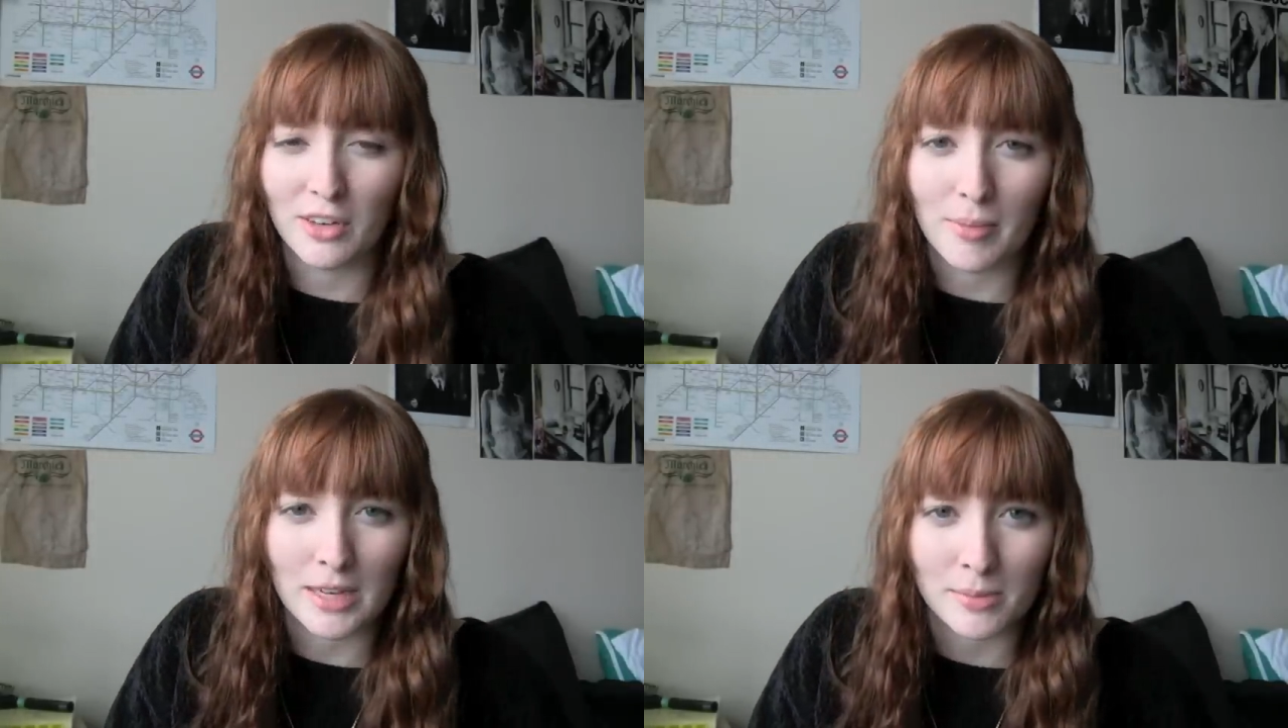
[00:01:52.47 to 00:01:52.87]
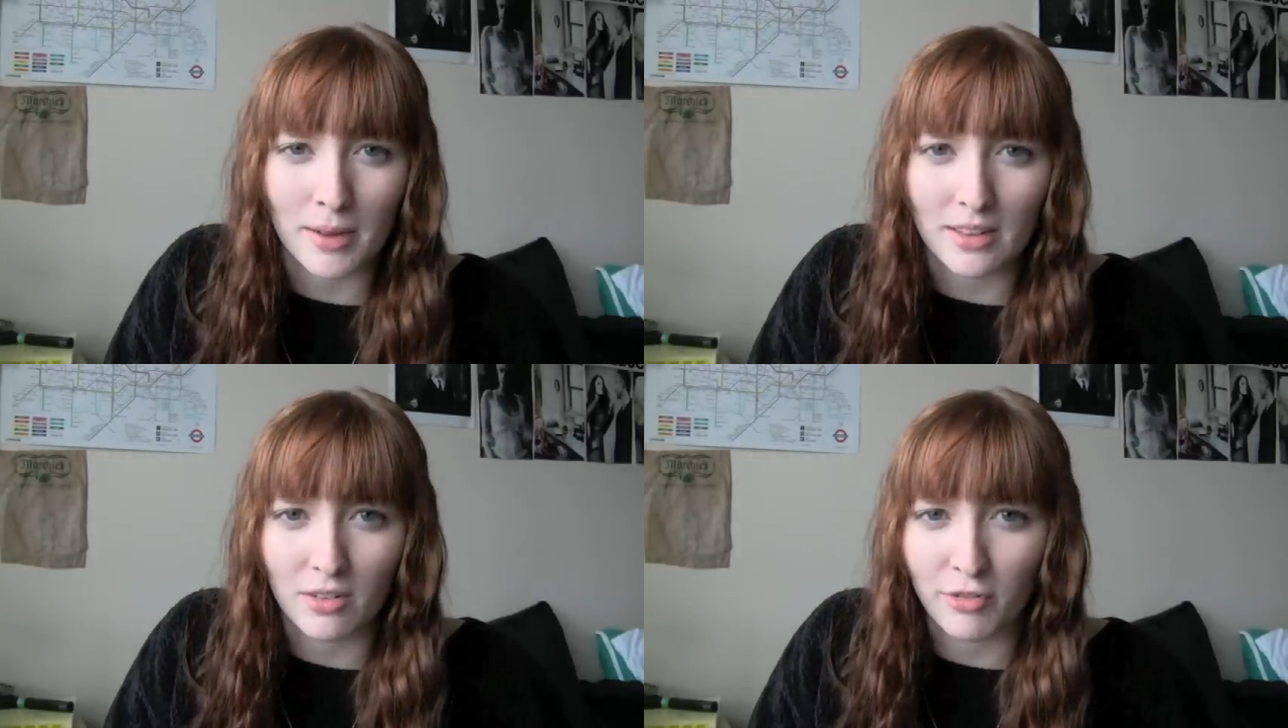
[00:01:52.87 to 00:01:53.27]
and it makes
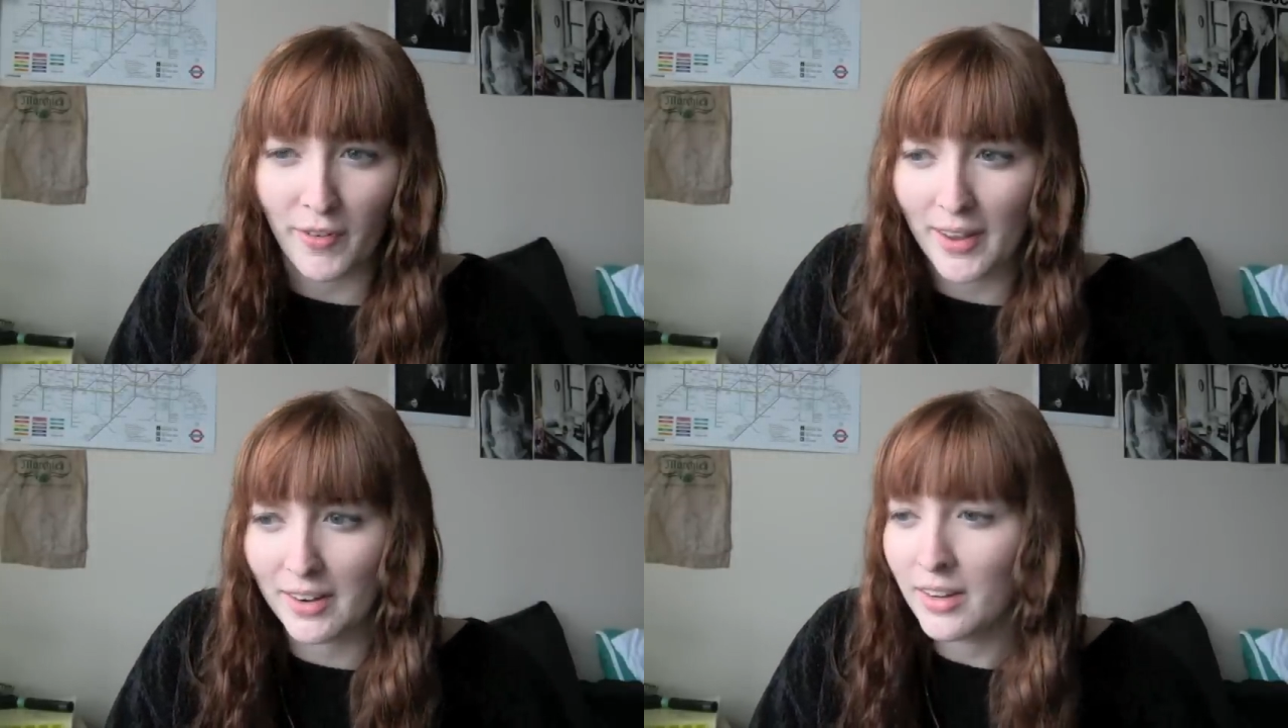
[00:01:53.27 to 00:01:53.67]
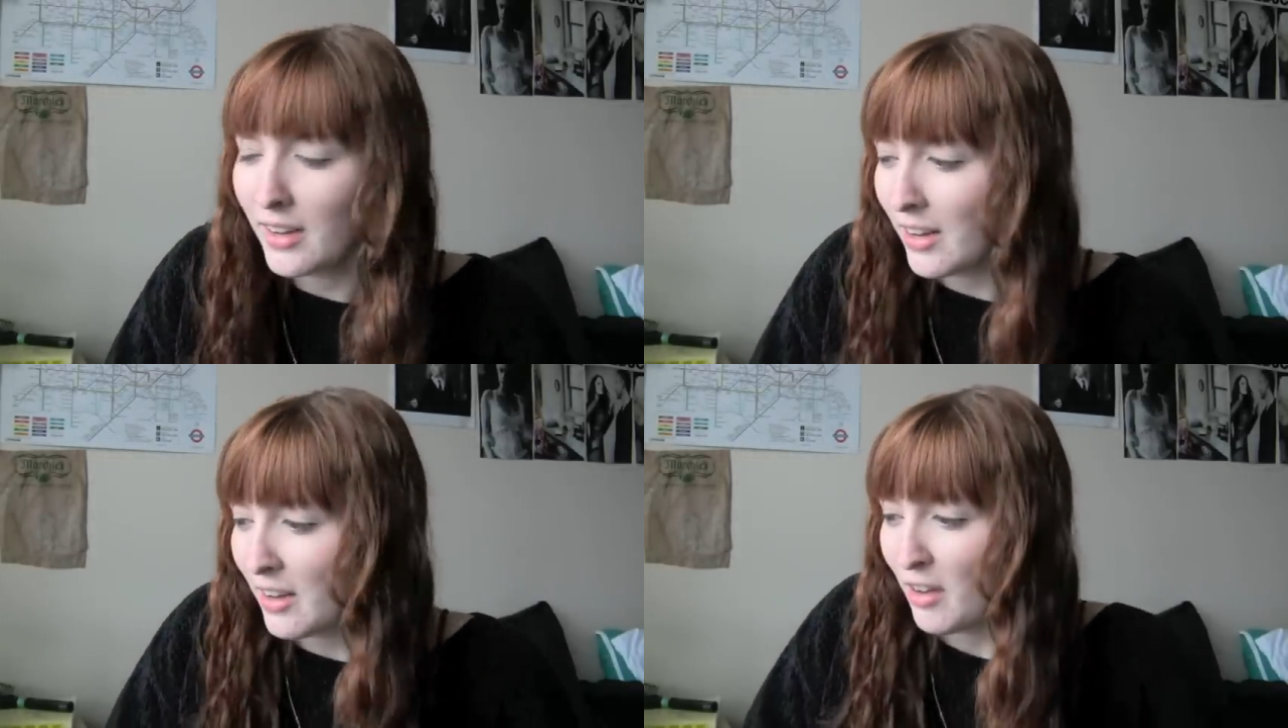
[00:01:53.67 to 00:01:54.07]
my little fan
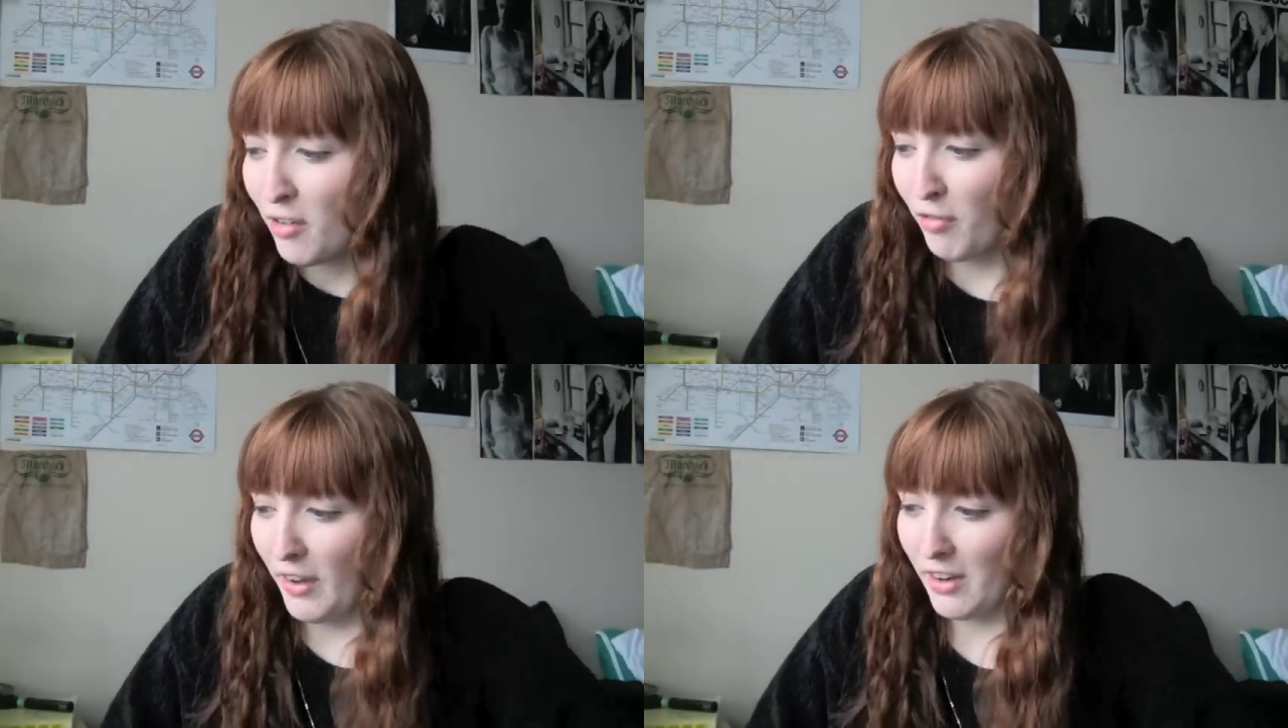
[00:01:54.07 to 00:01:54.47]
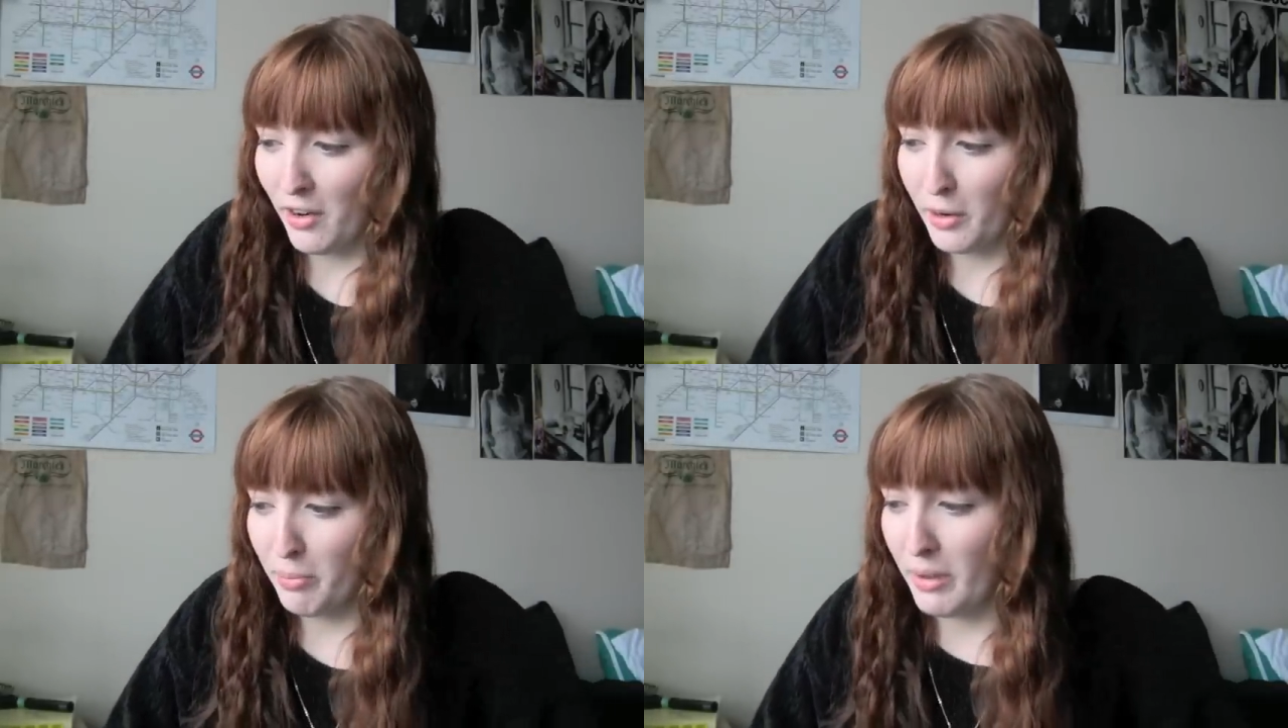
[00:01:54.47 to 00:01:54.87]

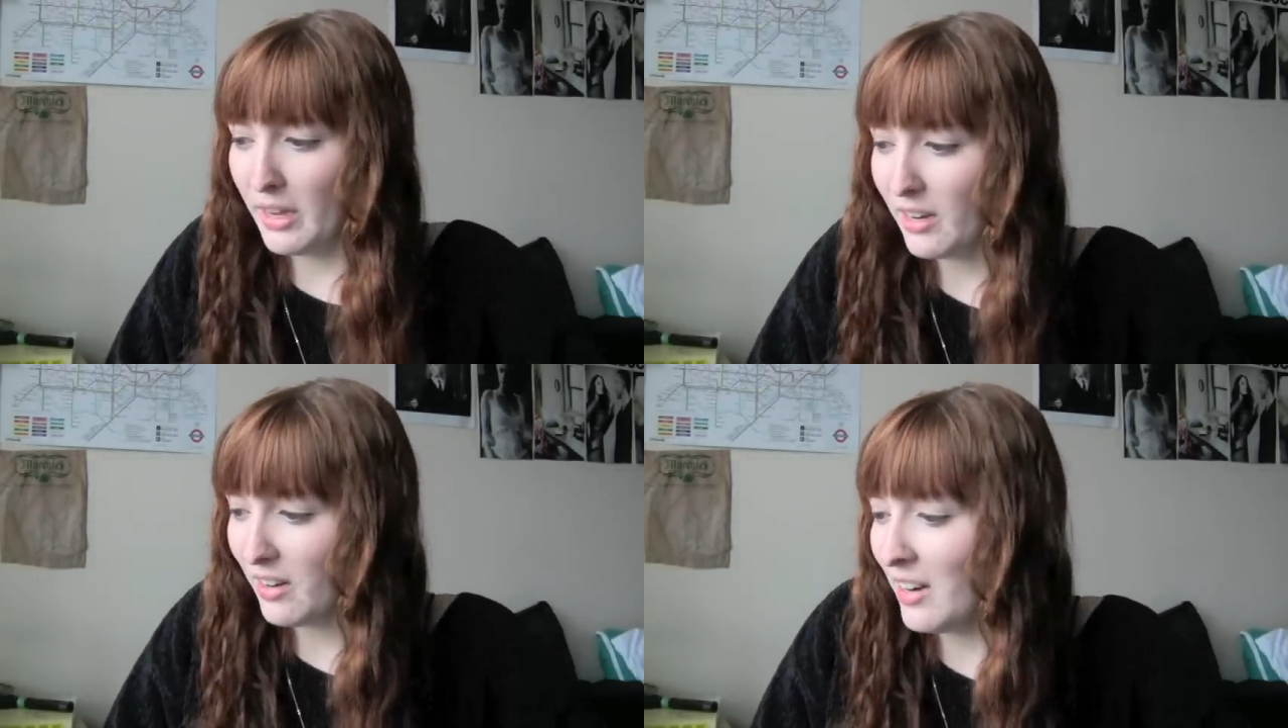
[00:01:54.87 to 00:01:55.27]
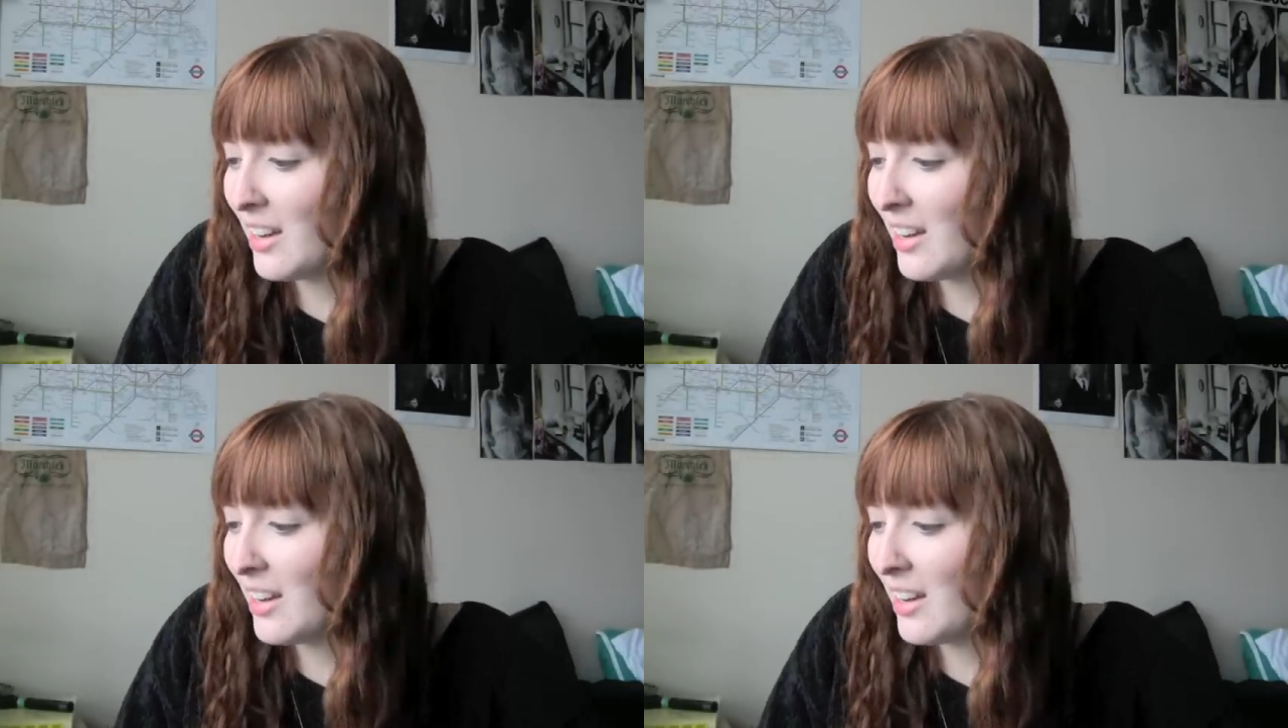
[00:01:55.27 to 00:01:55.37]
heart beat.